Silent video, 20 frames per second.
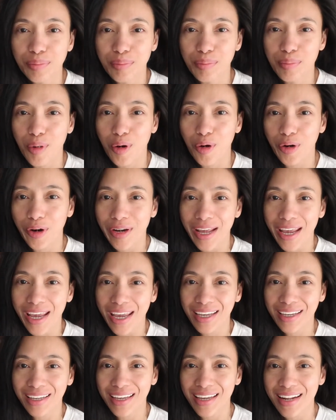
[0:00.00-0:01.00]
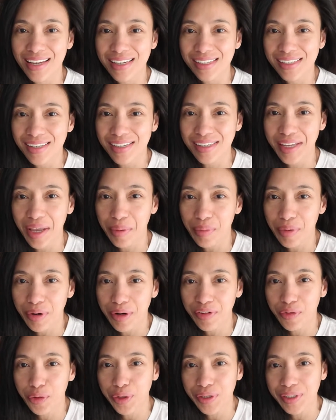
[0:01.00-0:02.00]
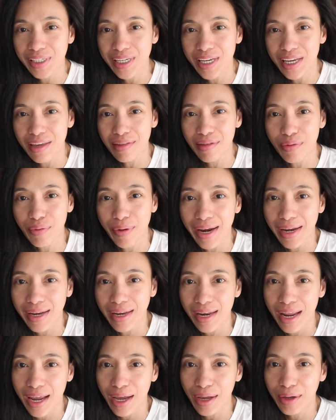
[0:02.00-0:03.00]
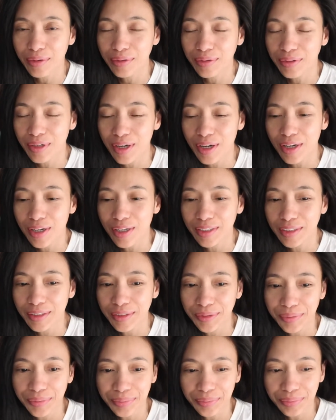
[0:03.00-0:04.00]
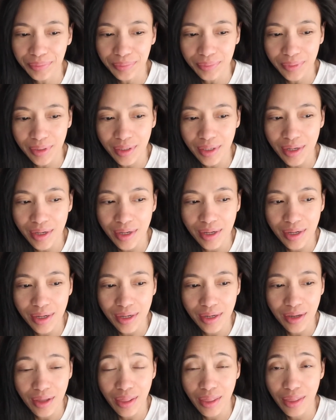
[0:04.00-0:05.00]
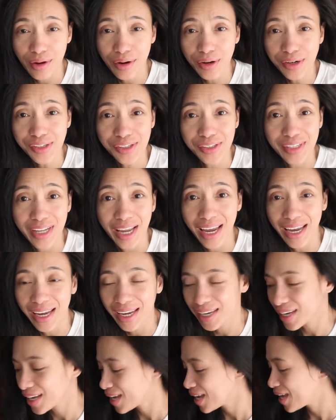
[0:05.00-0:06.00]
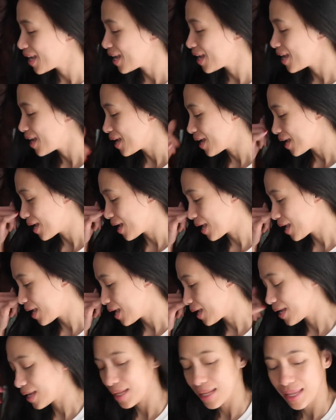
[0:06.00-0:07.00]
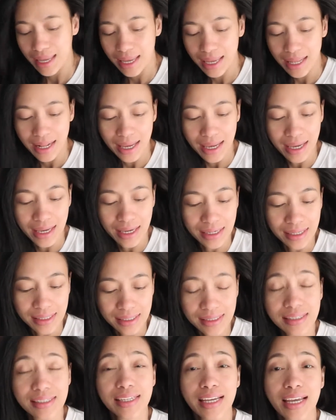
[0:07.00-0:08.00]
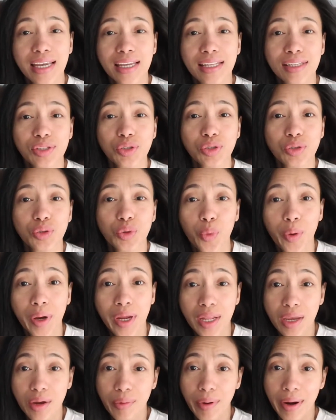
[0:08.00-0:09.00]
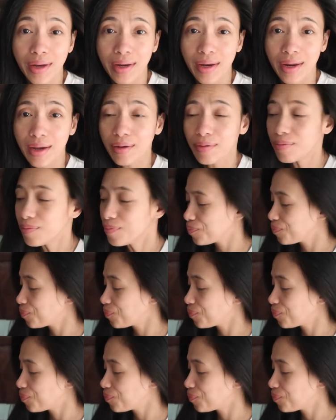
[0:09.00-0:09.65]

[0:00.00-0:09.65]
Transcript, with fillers: It is December fourteenth right now on Thursday, and it is ten twenty right now.